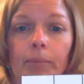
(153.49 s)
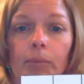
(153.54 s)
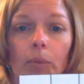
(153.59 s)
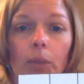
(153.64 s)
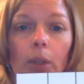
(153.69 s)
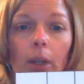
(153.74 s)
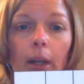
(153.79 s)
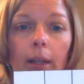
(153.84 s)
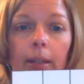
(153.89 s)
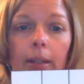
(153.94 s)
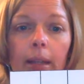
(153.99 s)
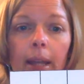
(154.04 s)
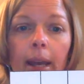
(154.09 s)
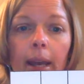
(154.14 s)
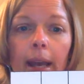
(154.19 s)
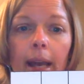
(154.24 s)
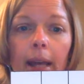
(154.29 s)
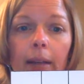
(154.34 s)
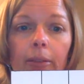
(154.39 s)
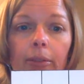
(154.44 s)
cut in
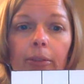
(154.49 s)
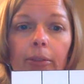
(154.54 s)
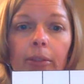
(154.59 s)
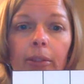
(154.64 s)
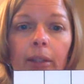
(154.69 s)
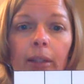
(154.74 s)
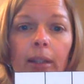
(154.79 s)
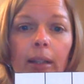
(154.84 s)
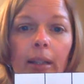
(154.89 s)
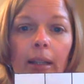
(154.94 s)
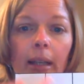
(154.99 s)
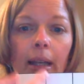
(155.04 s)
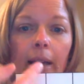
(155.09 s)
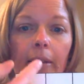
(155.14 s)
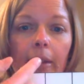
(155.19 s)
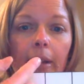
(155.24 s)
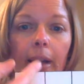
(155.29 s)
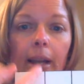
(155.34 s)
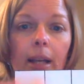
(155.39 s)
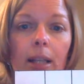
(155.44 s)
half,
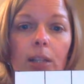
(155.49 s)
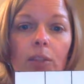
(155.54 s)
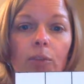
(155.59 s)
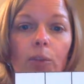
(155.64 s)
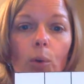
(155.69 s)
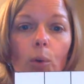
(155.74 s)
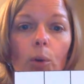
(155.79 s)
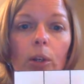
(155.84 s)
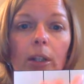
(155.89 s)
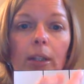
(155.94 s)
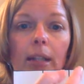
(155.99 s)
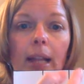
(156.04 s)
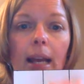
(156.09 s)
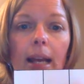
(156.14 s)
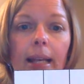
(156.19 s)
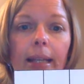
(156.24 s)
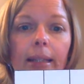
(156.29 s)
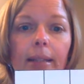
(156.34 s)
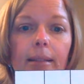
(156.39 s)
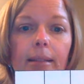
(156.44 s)
and then it has 4
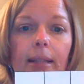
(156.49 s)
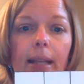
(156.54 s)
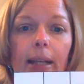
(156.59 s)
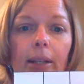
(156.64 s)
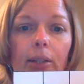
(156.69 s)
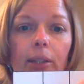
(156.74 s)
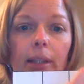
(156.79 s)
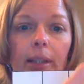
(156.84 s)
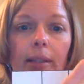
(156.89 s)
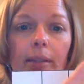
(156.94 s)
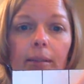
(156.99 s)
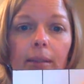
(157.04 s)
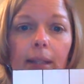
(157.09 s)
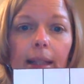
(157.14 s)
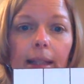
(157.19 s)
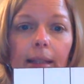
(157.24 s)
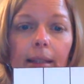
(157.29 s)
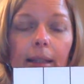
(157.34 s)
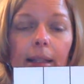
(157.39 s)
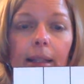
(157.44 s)
lines down it,
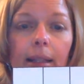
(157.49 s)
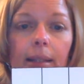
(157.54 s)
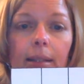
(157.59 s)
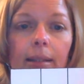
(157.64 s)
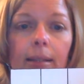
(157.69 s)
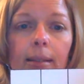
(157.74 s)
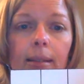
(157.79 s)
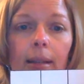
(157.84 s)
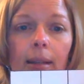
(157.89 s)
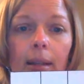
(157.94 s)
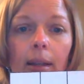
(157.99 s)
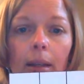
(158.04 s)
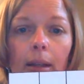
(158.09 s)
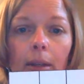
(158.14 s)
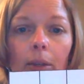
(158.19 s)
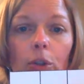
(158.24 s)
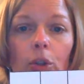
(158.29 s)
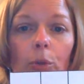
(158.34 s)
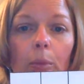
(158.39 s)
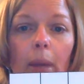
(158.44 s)
like this,
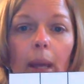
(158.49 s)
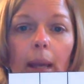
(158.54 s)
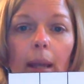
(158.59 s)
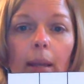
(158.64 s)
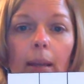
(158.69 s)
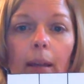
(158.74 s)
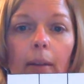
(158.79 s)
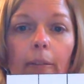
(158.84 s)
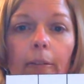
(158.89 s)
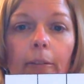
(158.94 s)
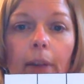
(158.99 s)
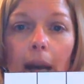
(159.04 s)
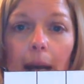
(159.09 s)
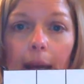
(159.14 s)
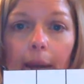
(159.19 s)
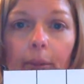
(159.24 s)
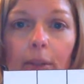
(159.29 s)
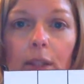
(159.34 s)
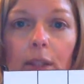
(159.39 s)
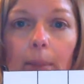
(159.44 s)
to make
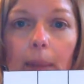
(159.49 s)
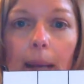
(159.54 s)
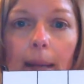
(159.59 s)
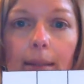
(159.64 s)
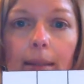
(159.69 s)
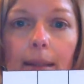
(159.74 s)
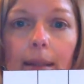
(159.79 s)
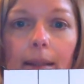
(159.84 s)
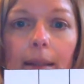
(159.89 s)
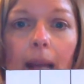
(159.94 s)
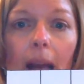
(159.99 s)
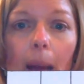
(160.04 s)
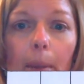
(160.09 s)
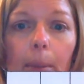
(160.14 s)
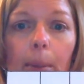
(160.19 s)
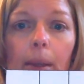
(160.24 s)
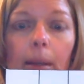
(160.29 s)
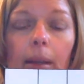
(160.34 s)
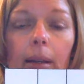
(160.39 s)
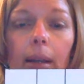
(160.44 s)
5 spots on
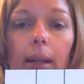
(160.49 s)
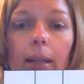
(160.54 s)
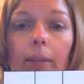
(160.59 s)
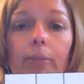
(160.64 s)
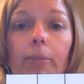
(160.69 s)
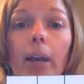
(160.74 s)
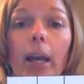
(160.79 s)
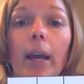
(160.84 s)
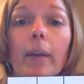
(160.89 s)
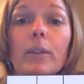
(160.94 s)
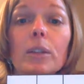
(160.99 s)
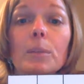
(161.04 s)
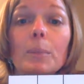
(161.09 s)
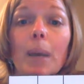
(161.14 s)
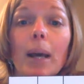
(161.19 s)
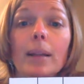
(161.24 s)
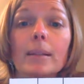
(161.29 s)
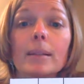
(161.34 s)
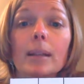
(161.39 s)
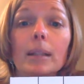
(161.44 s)
top and 5
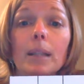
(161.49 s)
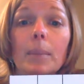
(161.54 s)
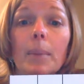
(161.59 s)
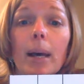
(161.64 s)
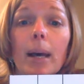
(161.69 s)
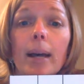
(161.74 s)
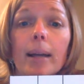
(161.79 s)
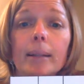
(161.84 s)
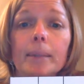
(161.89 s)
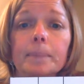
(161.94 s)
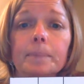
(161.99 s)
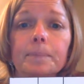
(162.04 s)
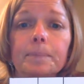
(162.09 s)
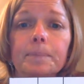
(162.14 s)
spots on the bottom.